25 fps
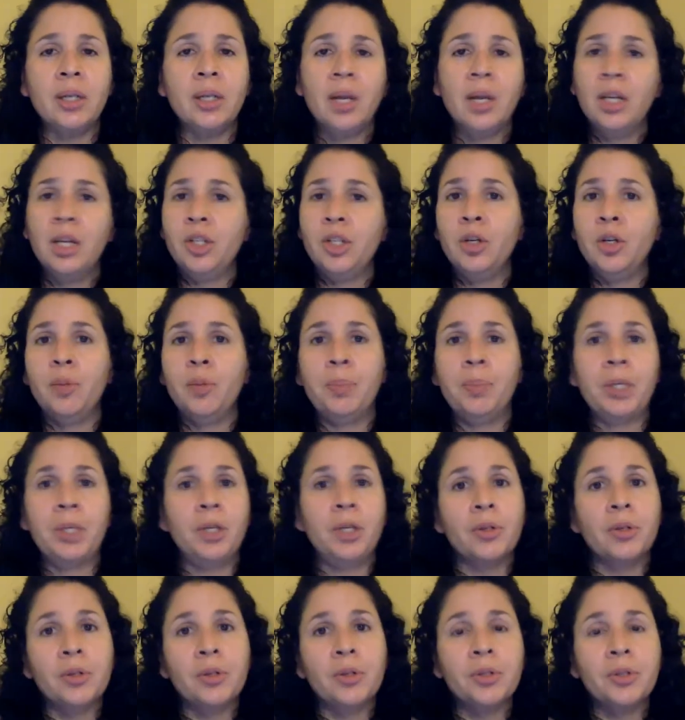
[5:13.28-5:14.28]
Your
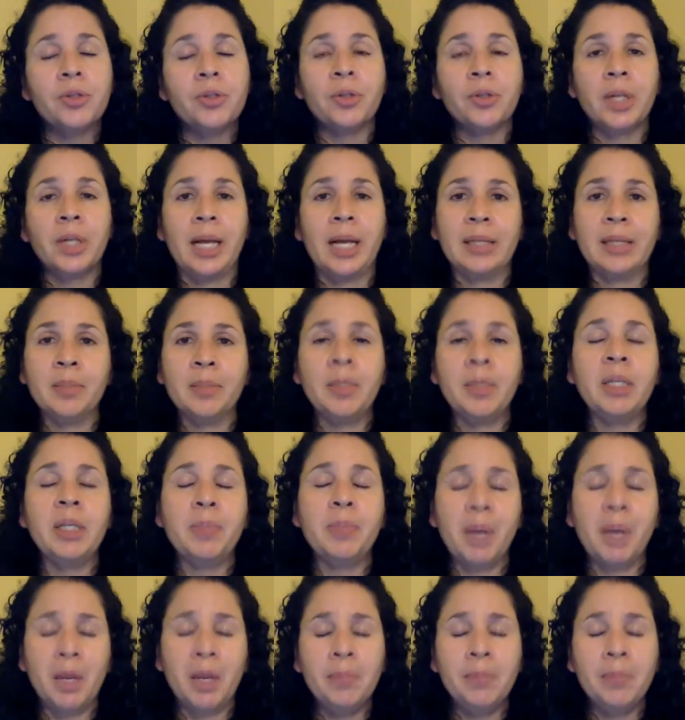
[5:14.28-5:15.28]
peers or
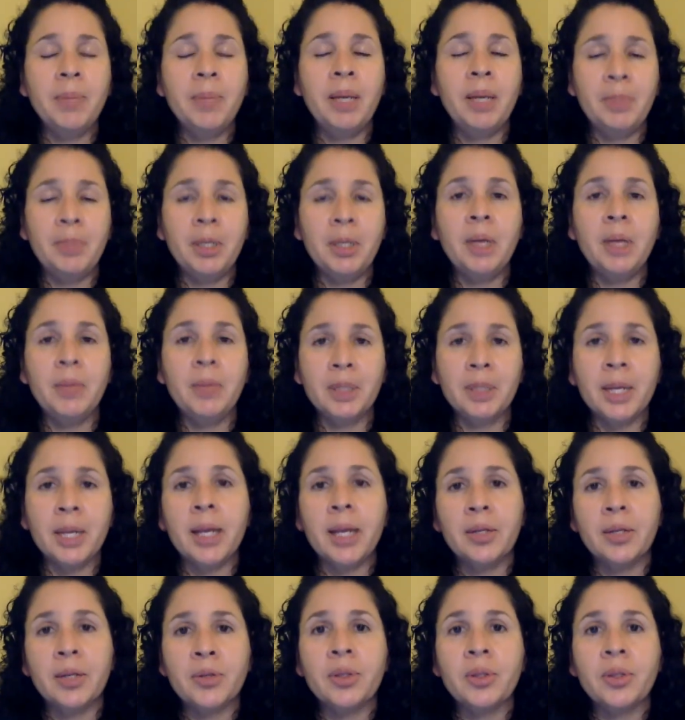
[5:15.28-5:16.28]
classmates may be able
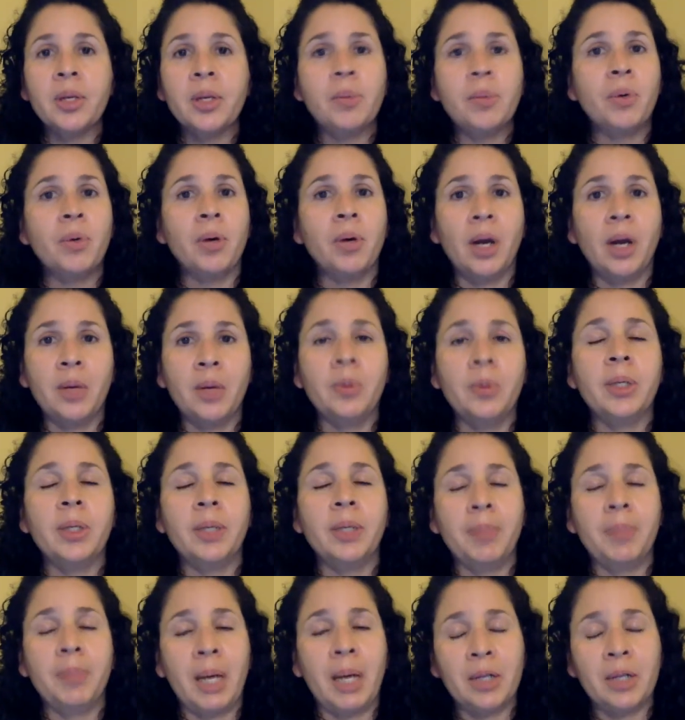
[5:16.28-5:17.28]
to answer them, or I will
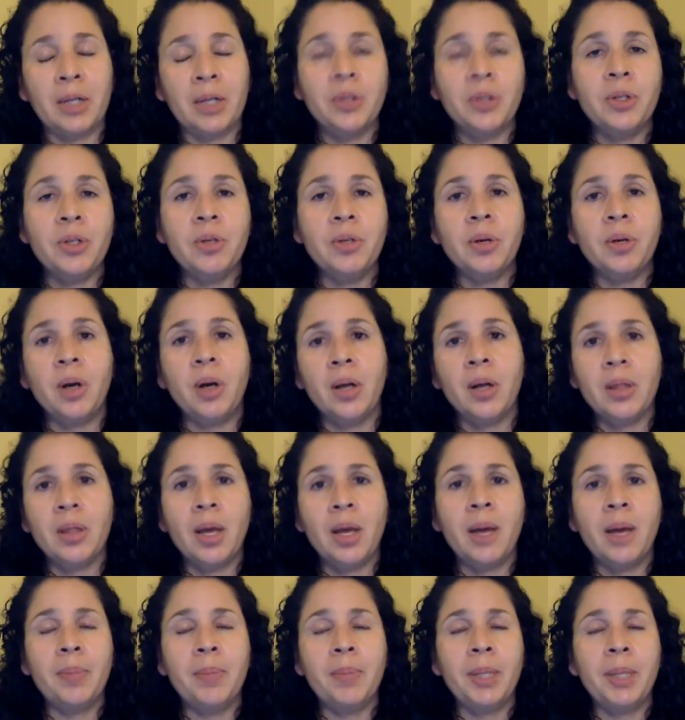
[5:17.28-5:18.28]
get back to you on that.